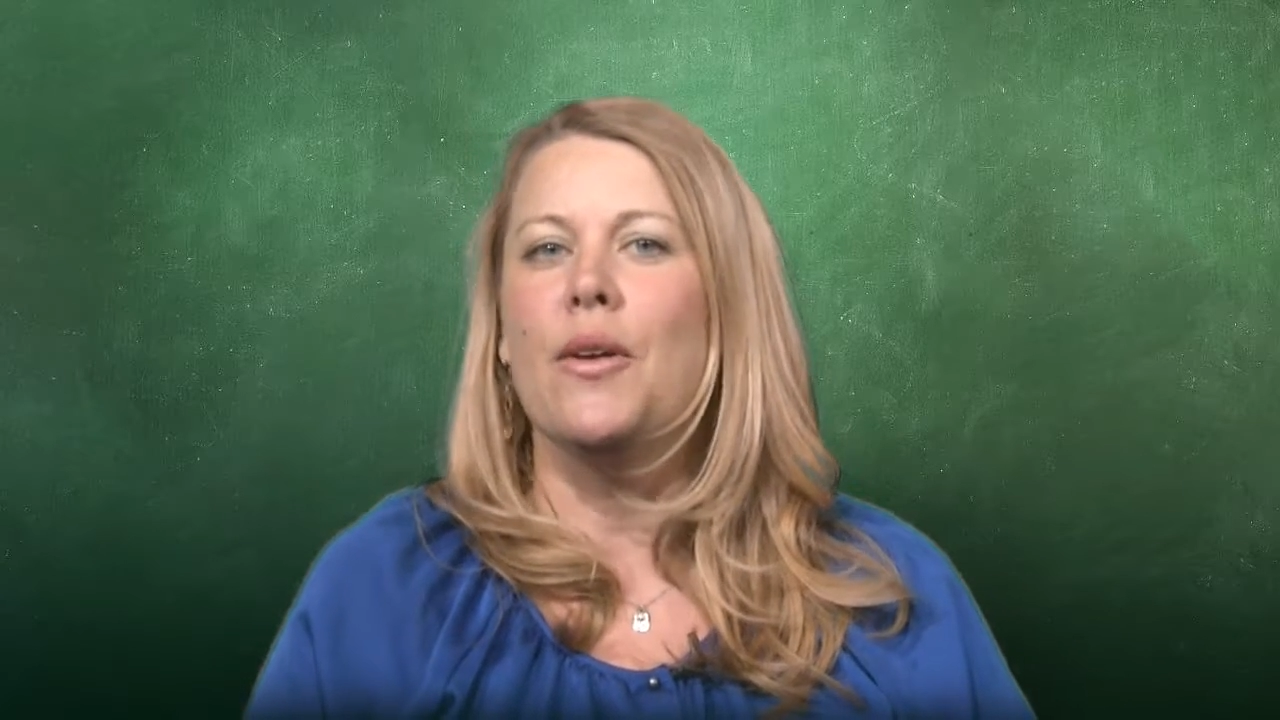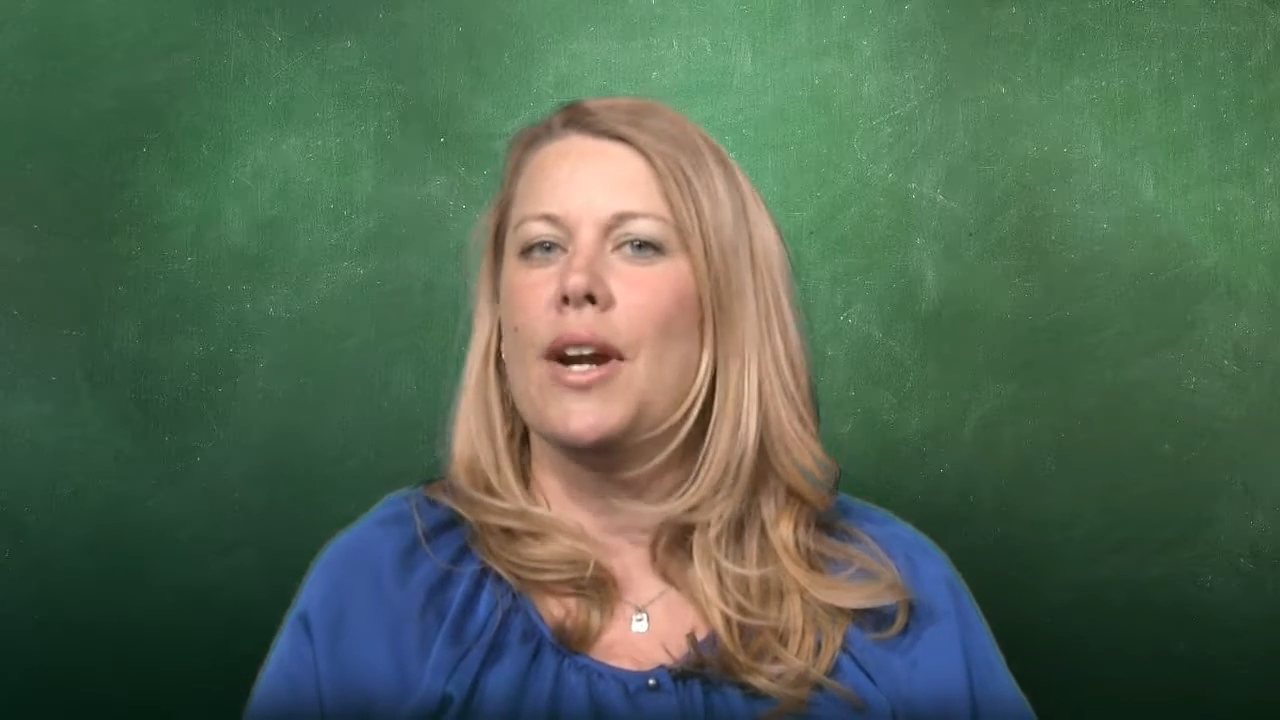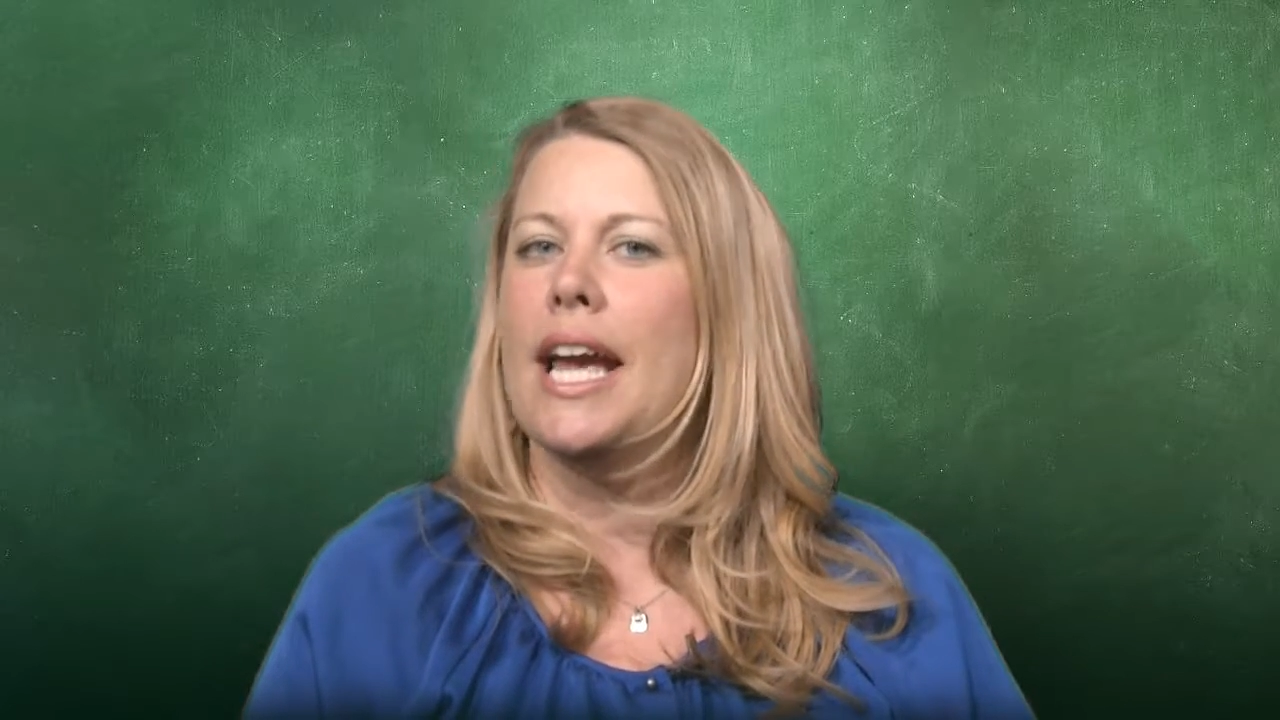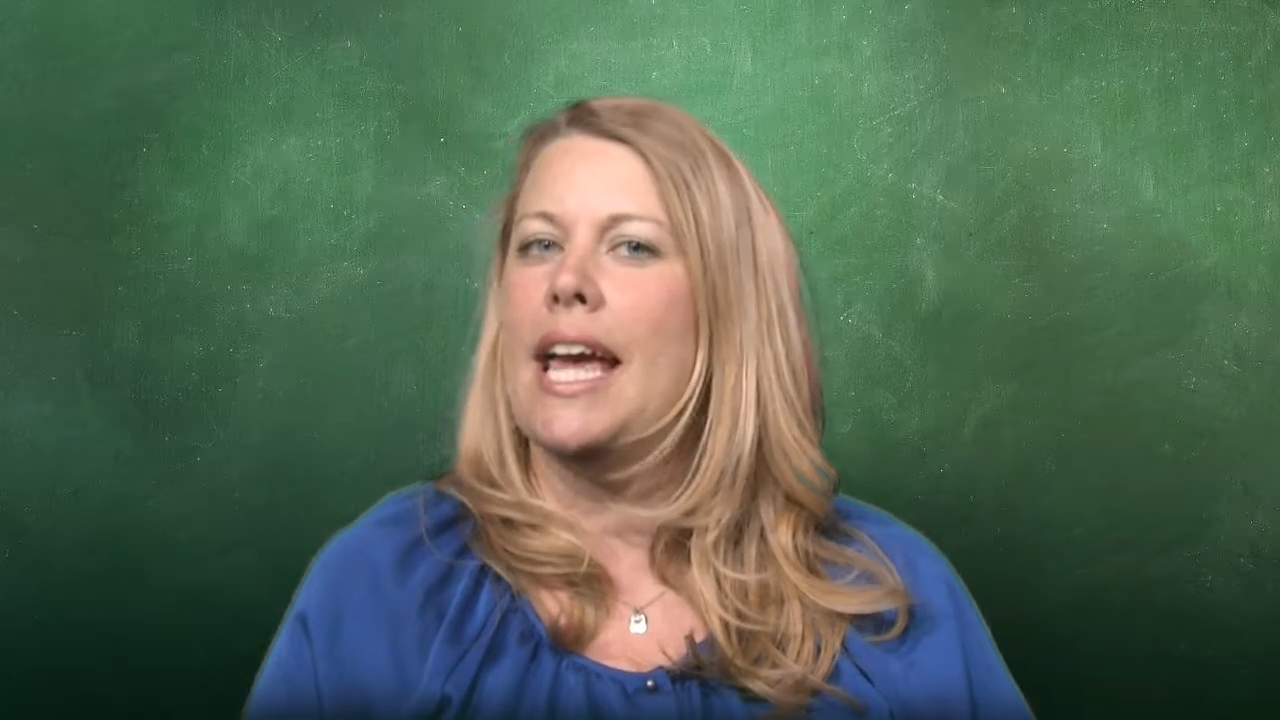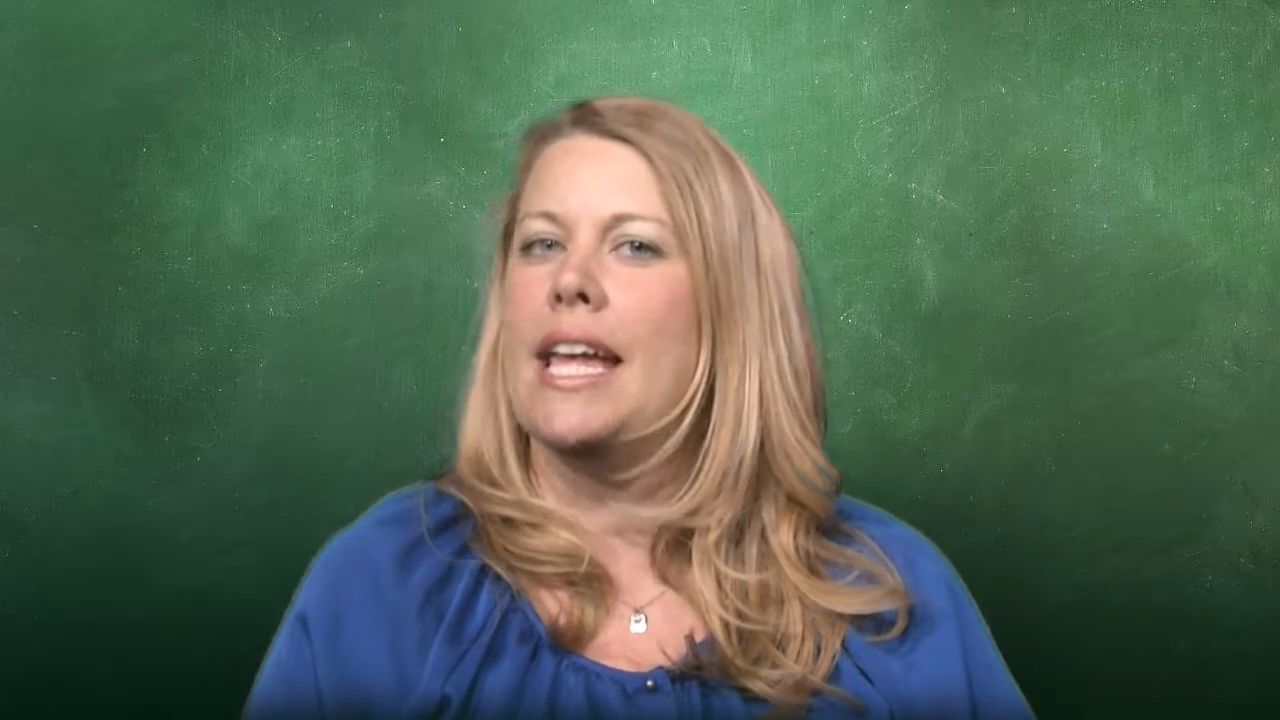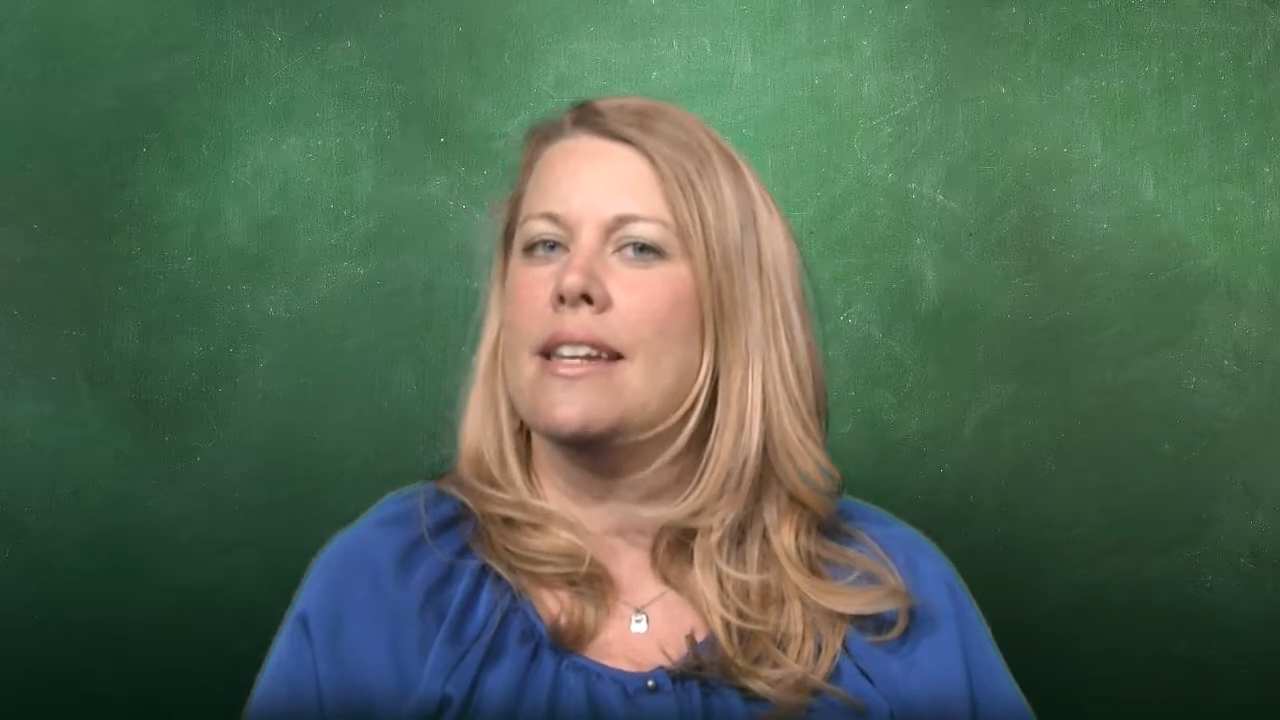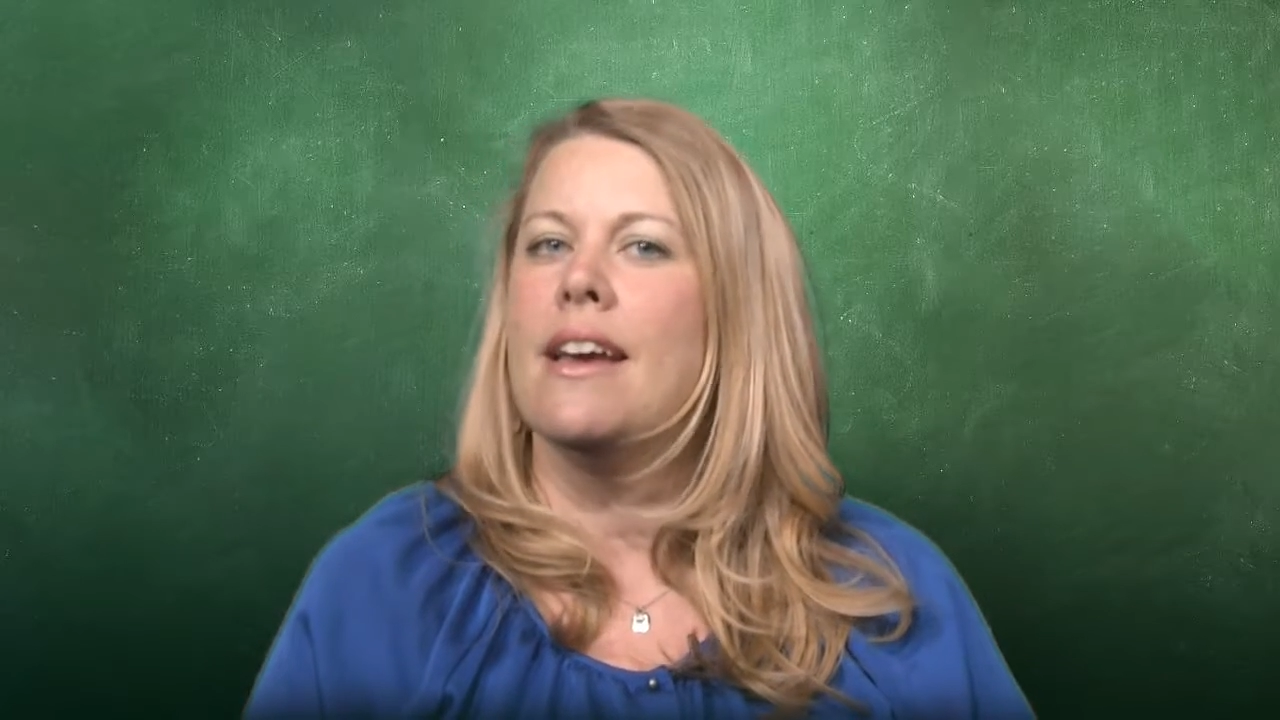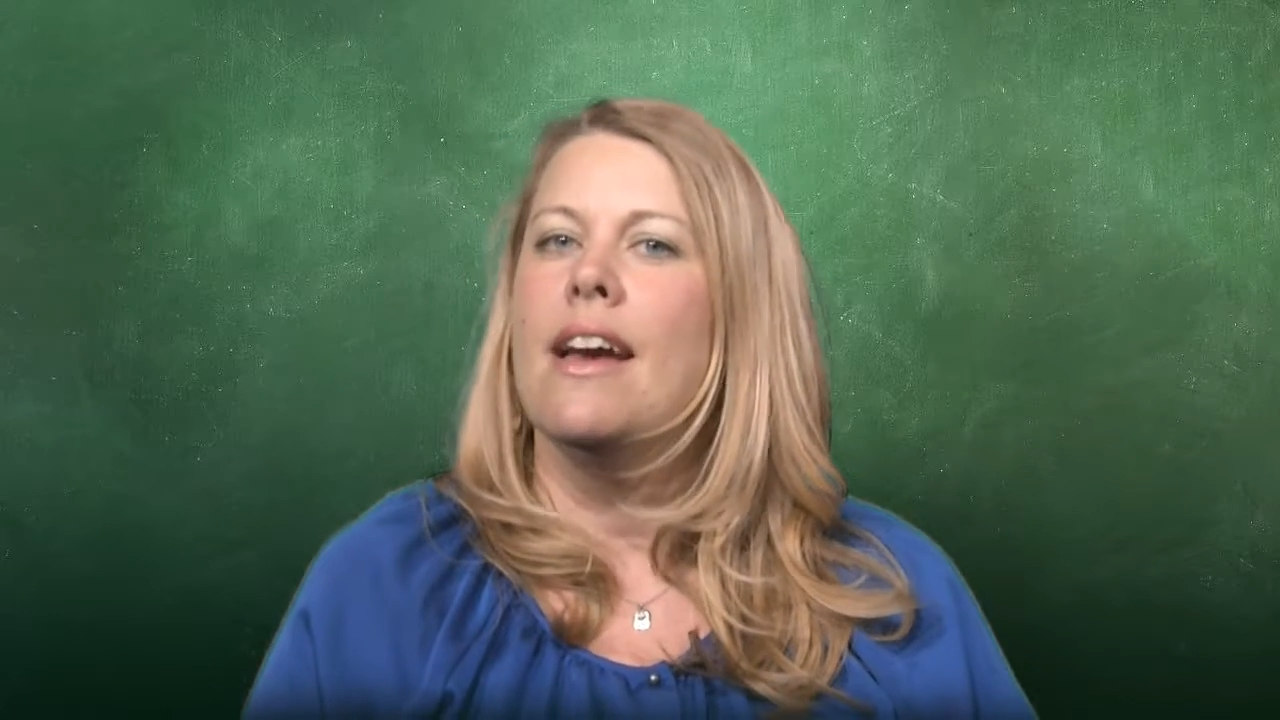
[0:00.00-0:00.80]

or end,